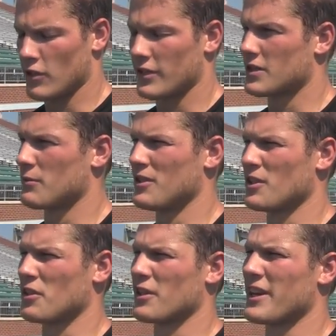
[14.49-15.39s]
you know get some of
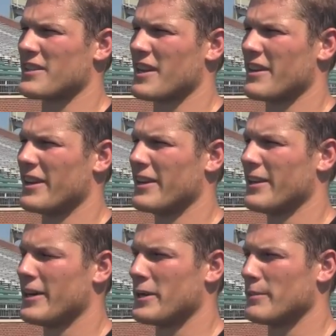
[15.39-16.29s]
these younger guys out
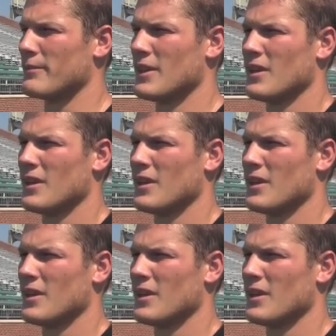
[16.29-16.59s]
here. Um,